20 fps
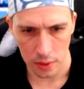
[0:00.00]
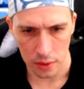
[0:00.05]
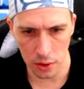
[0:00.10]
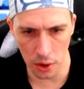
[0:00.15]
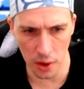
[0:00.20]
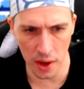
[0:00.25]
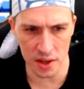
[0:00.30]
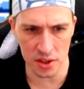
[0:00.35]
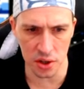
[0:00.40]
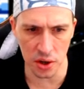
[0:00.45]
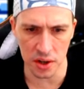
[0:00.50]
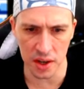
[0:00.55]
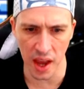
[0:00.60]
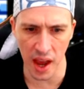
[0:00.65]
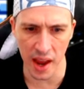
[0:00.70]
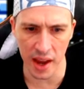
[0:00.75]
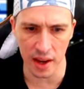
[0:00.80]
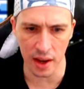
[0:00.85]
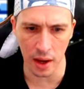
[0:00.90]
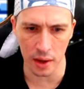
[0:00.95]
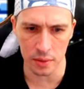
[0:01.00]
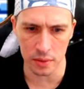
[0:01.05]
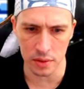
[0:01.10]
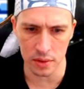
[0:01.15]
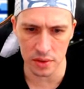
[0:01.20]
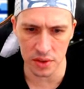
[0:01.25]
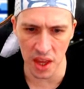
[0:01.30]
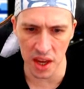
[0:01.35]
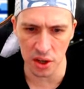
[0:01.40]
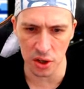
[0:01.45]
No, that's okay,
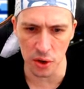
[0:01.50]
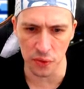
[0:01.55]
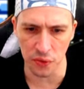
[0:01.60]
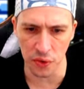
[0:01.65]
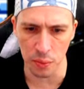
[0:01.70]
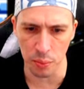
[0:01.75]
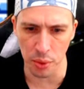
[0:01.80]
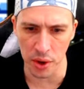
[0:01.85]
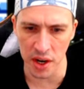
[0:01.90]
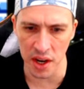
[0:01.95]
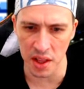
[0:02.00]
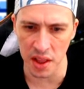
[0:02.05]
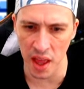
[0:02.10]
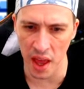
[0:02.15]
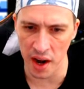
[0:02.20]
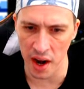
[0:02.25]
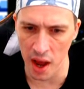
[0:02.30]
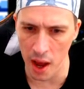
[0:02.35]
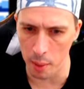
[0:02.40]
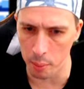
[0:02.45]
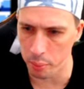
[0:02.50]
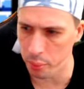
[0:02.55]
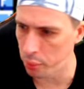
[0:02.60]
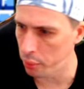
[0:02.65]
thank you for bringing that up.